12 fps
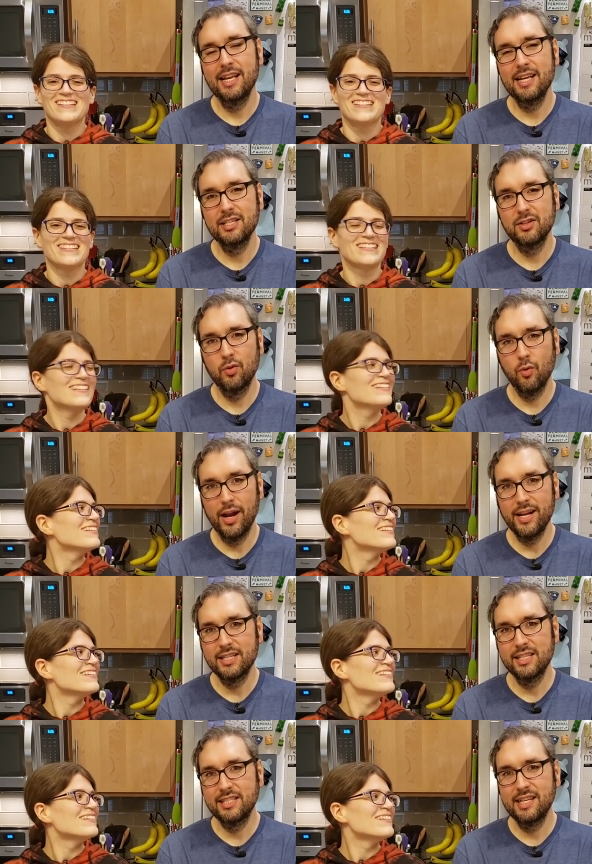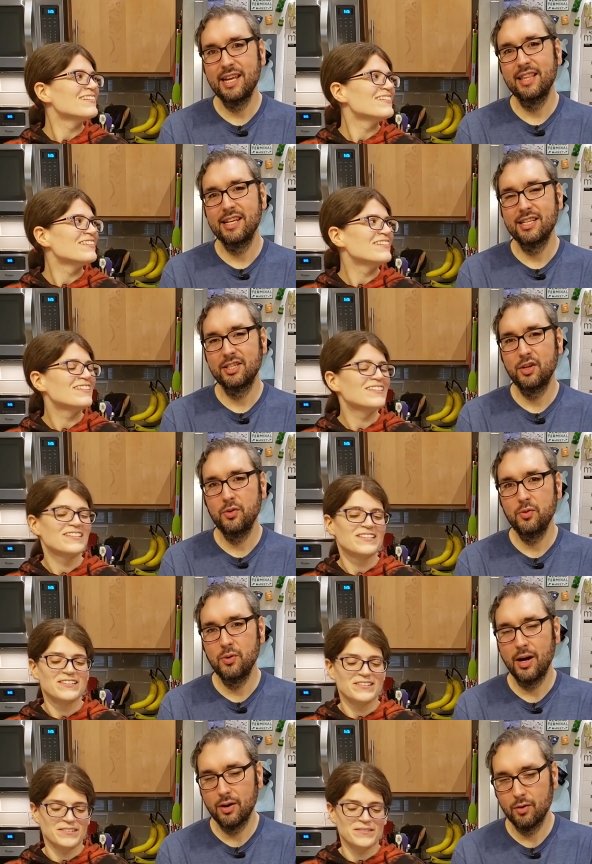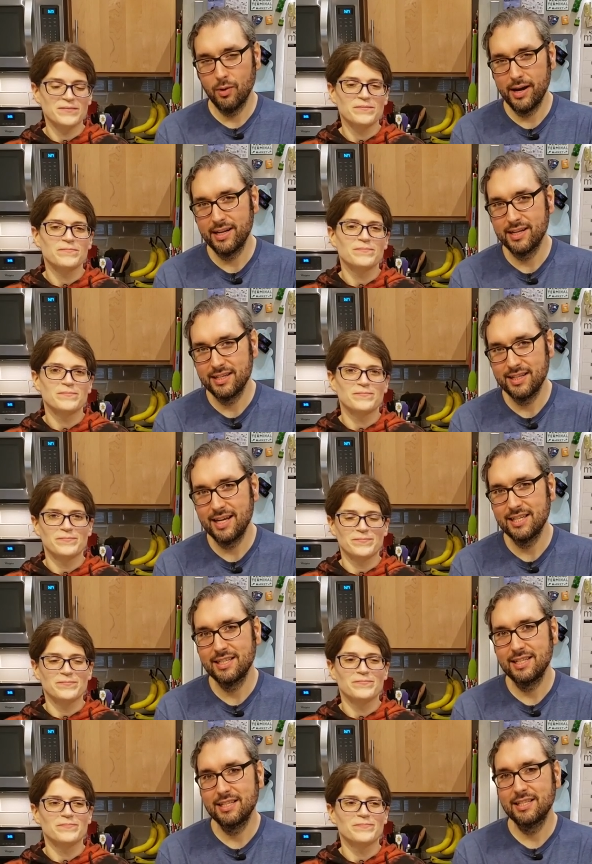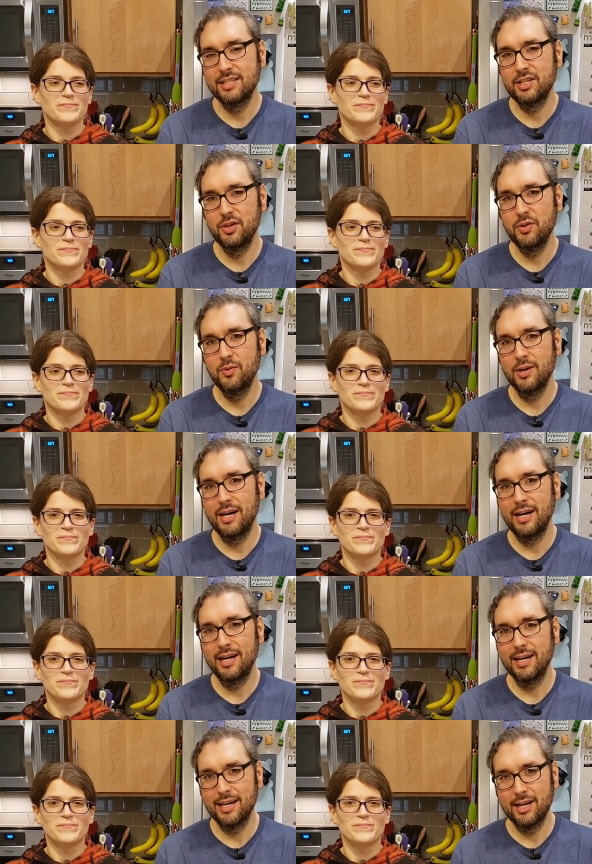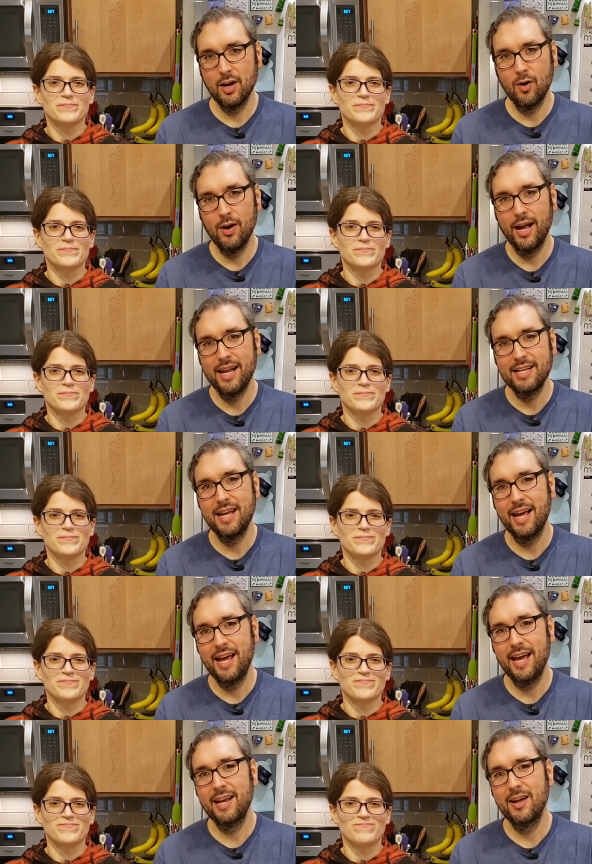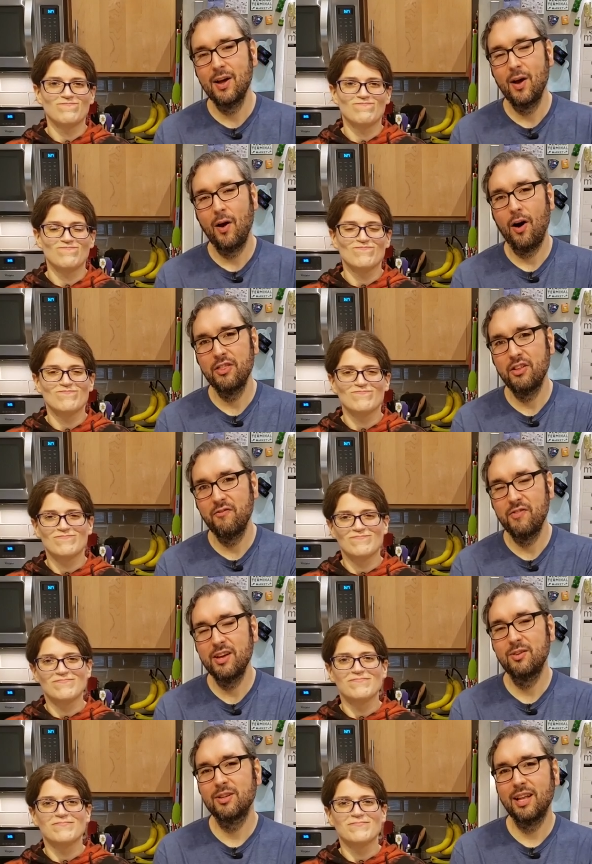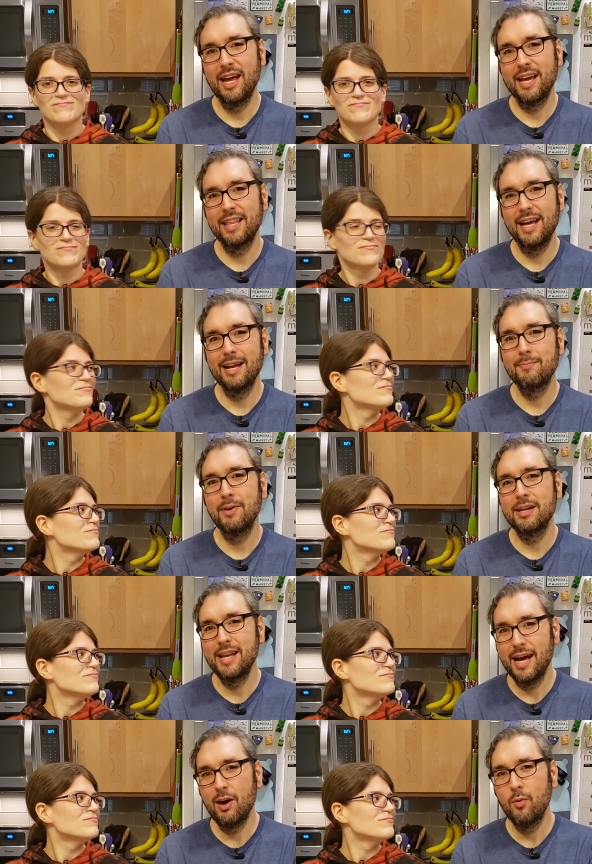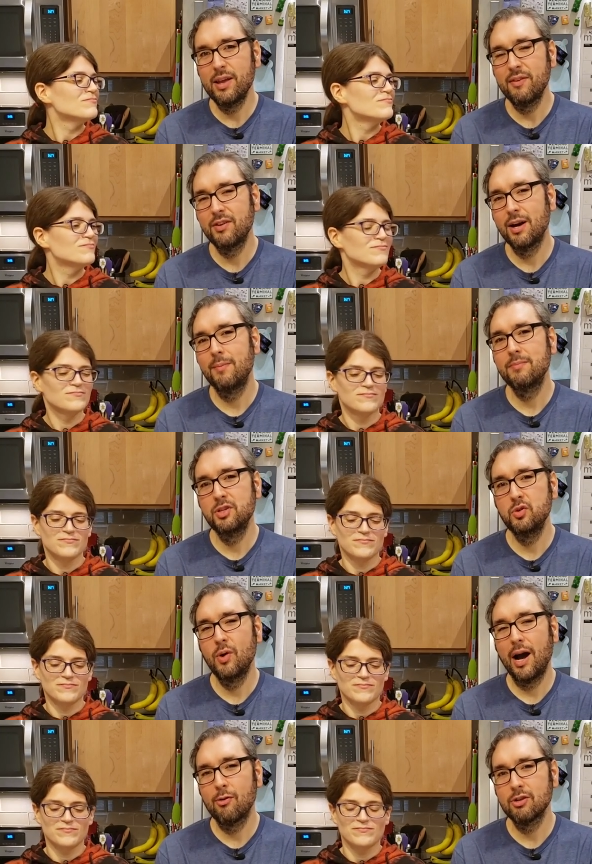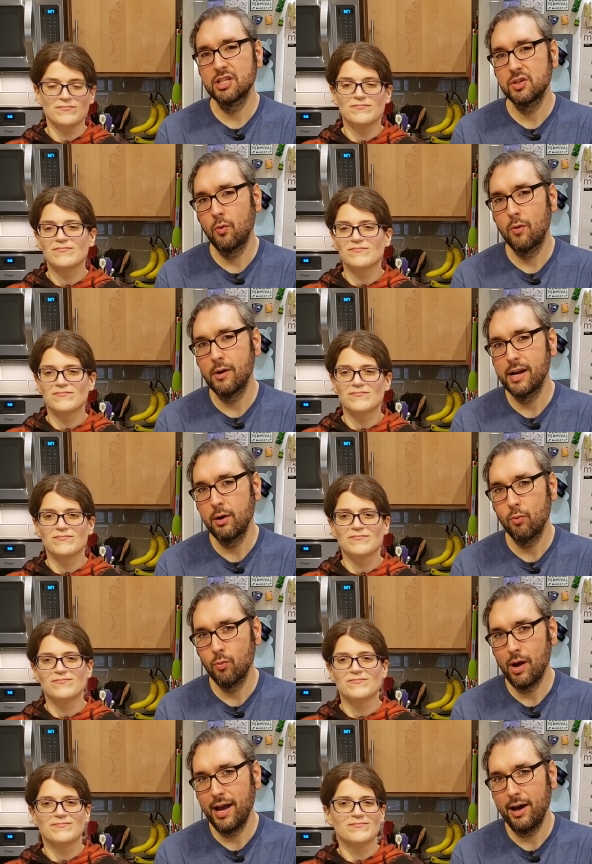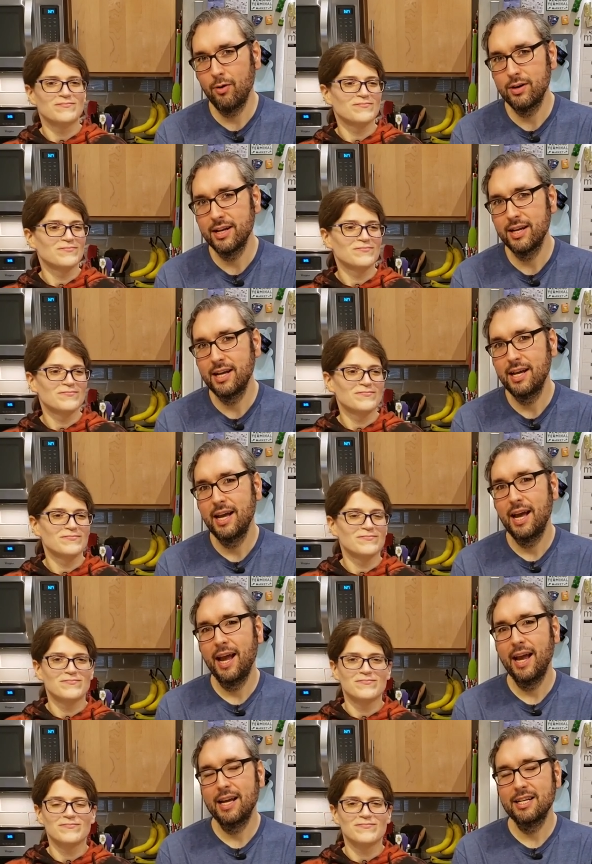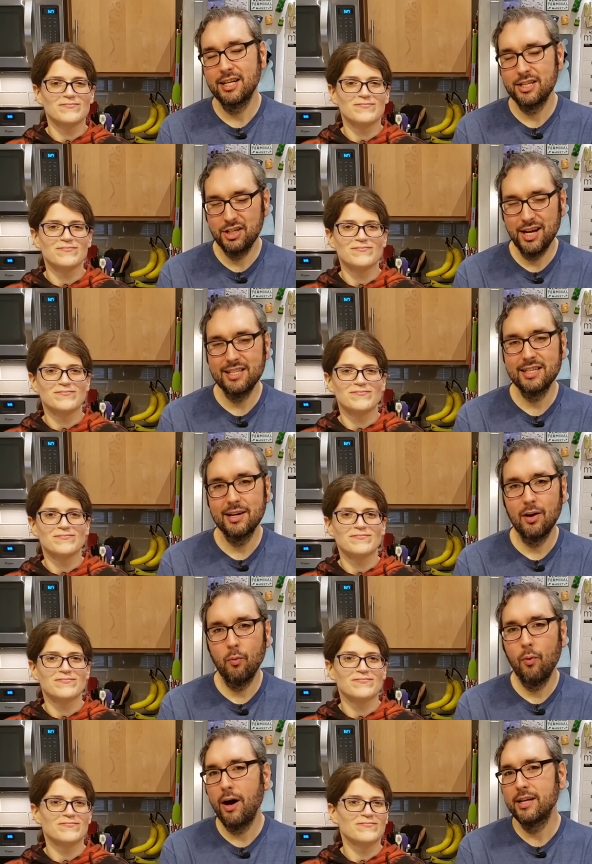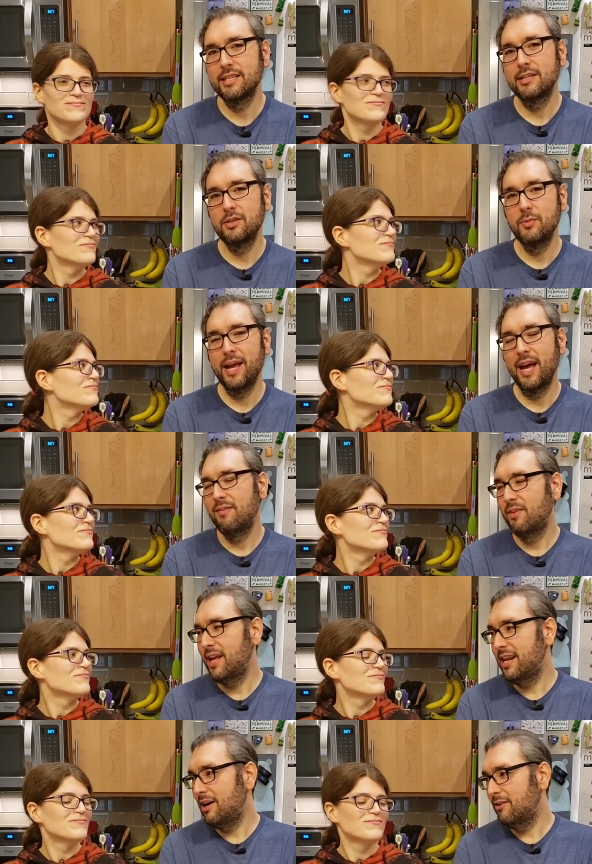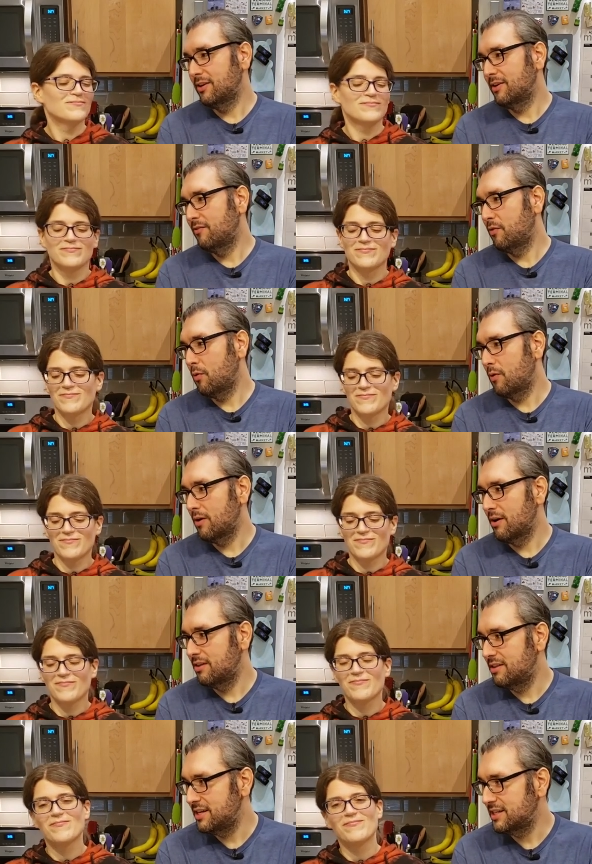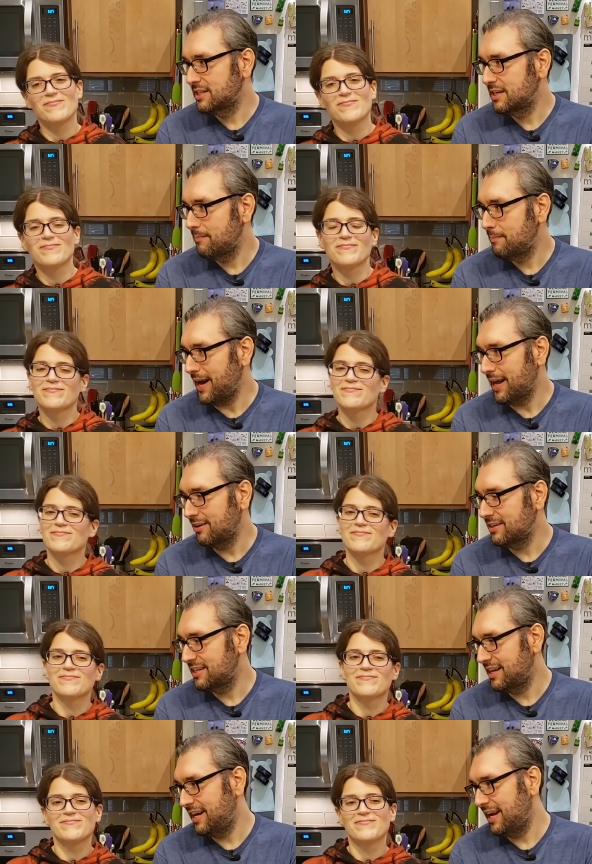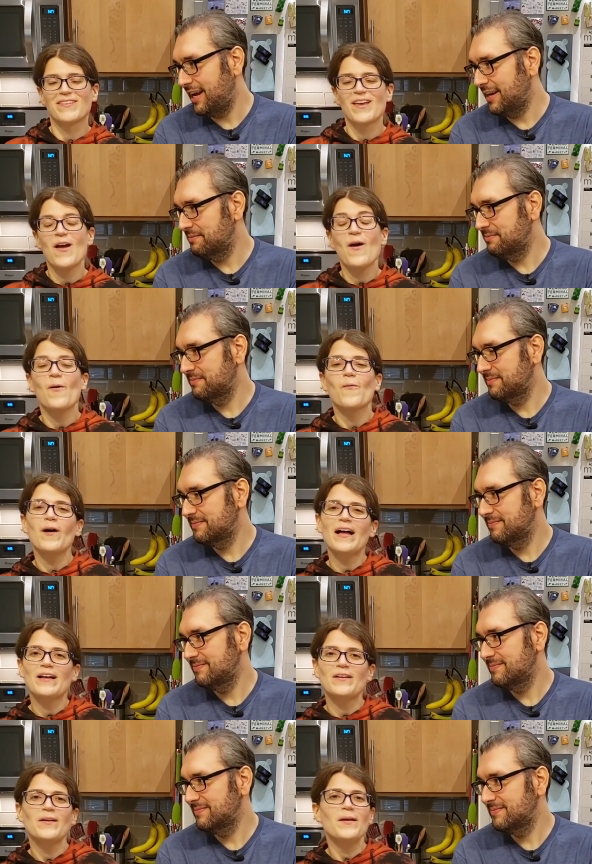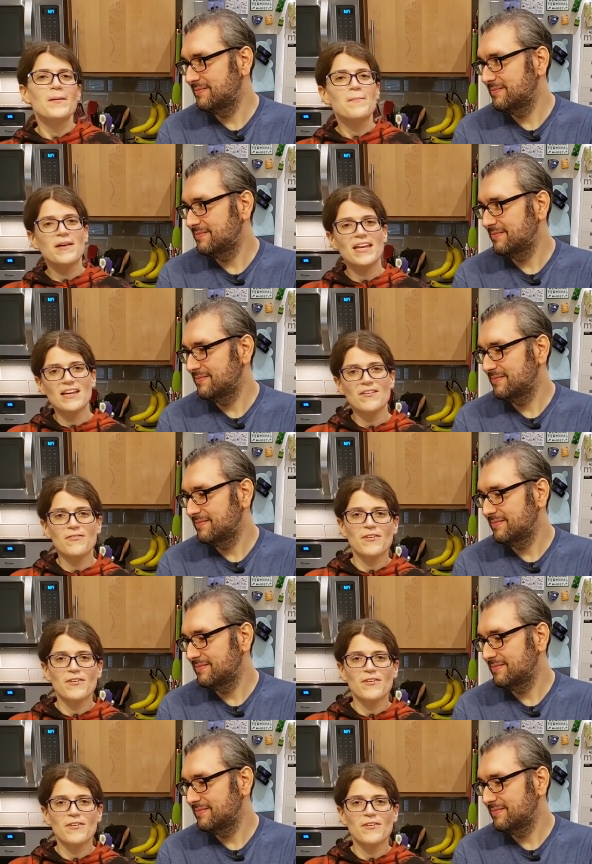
Speaker 1: is great to see these two great contestants to uh, go head to head on the field like that. But now we have come to our scoring round. And Jessica, what do we have laid out for this battle today?
Speaker 2: Well, Peef,